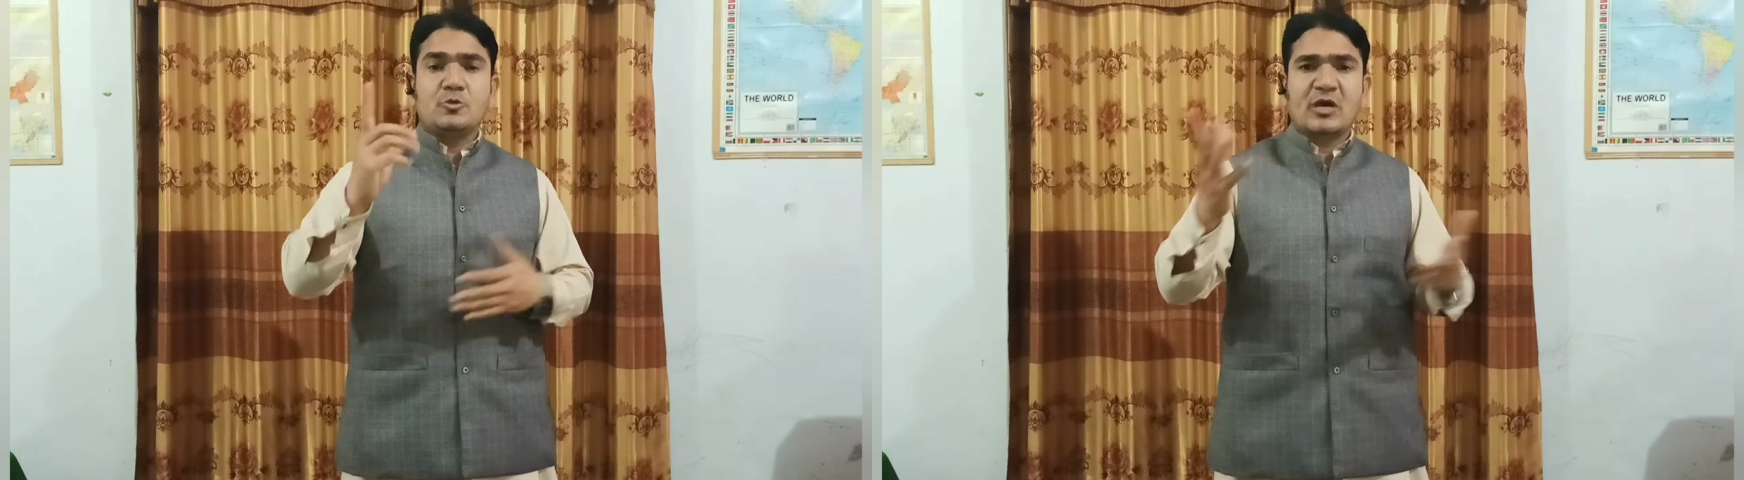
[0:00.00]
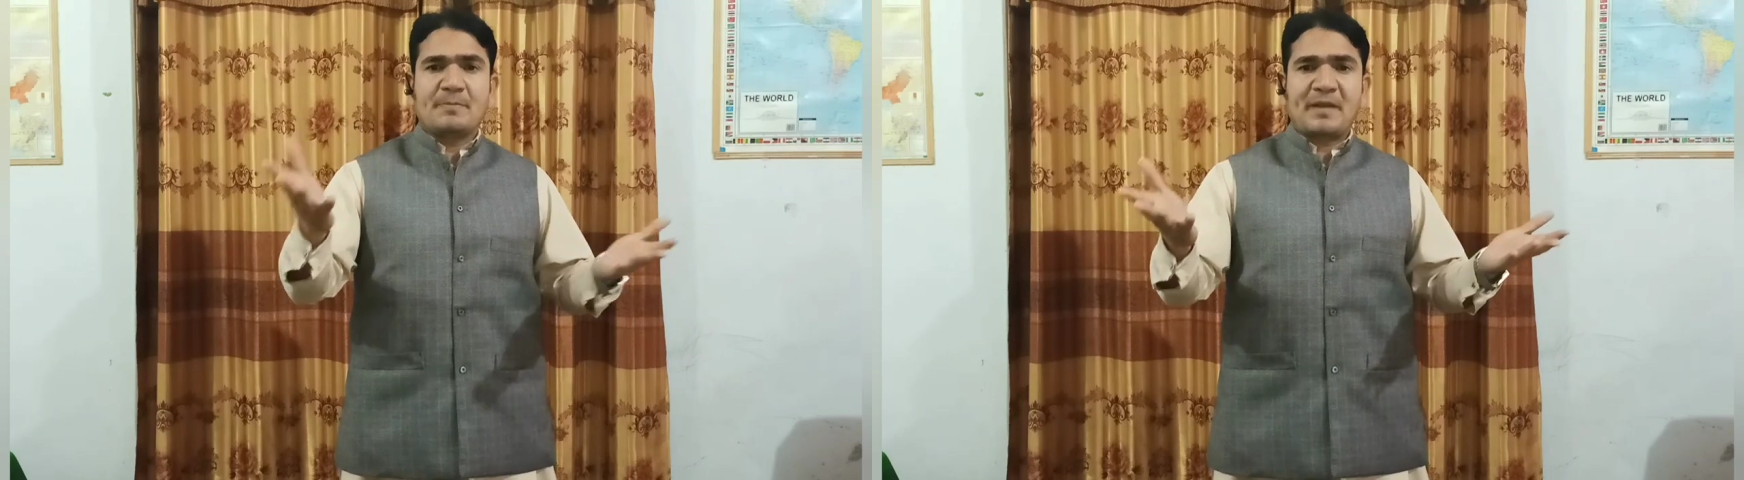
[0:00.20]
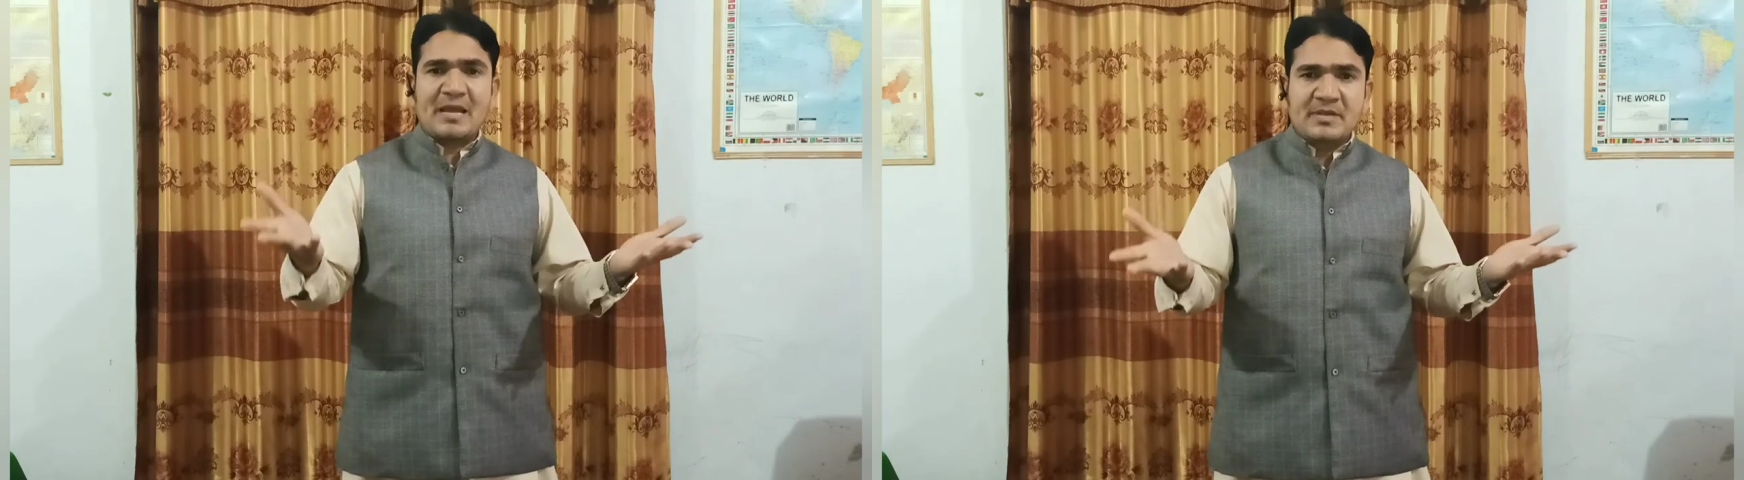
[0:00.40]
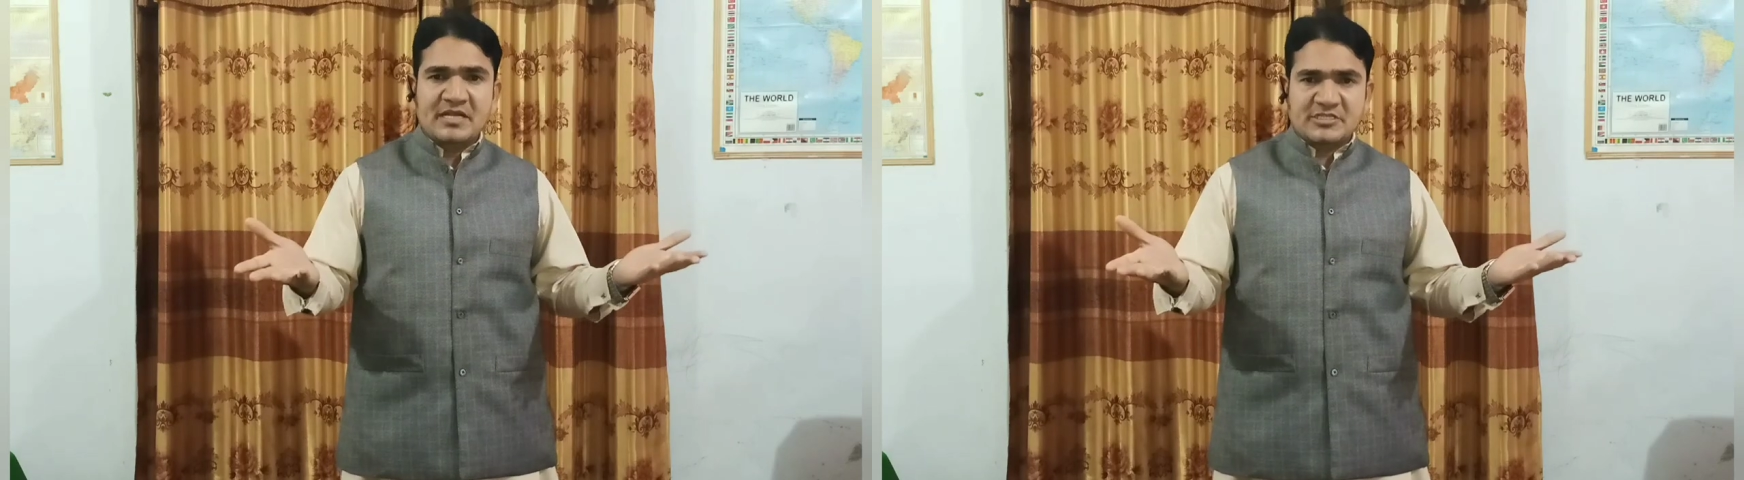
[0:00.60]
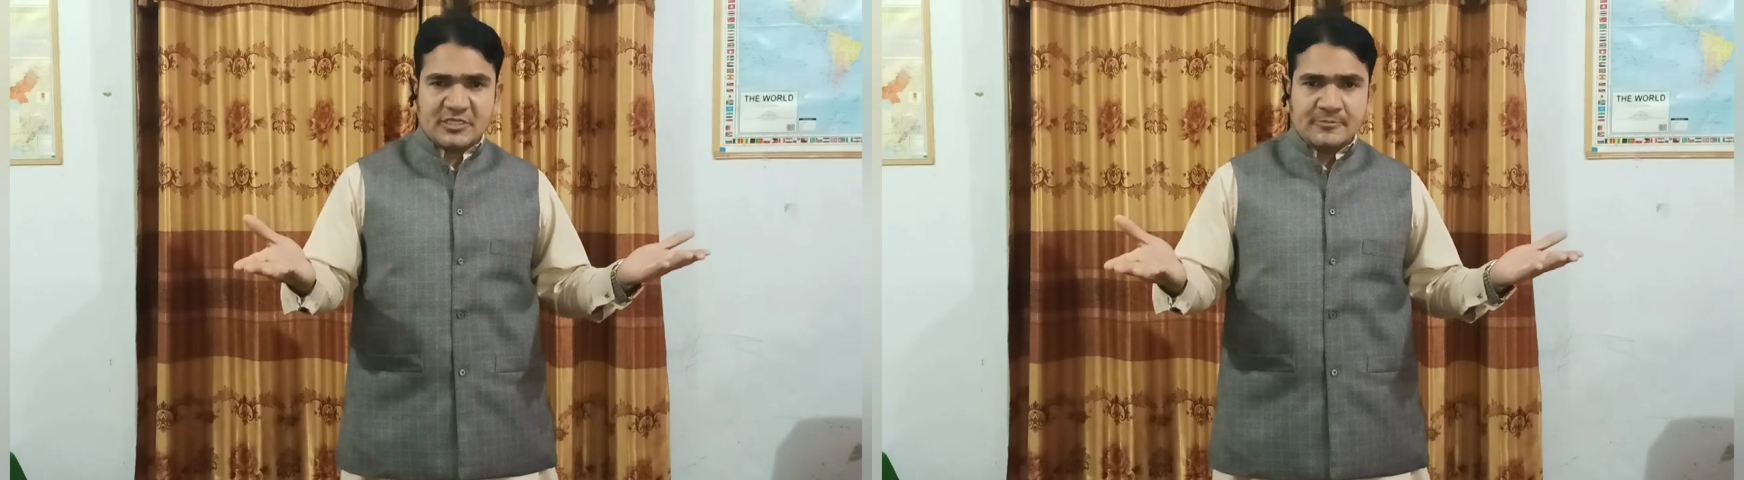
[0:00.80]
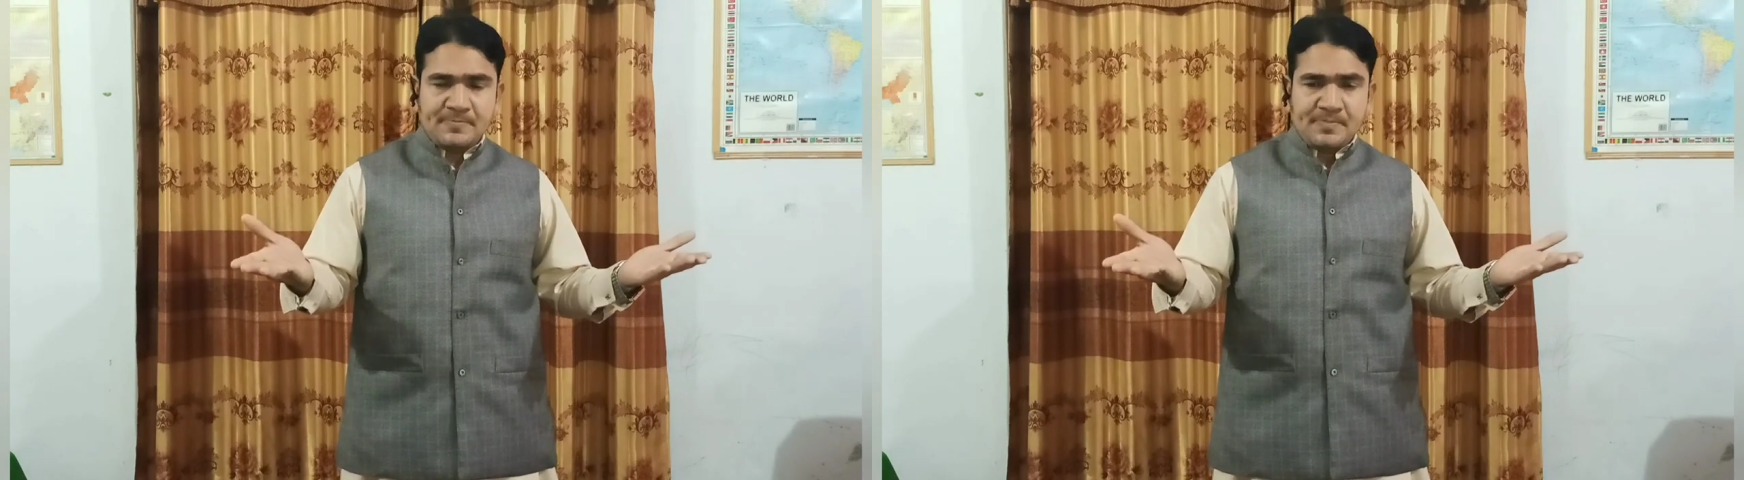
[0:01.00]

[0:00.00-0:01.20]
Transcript: you are a primary teacher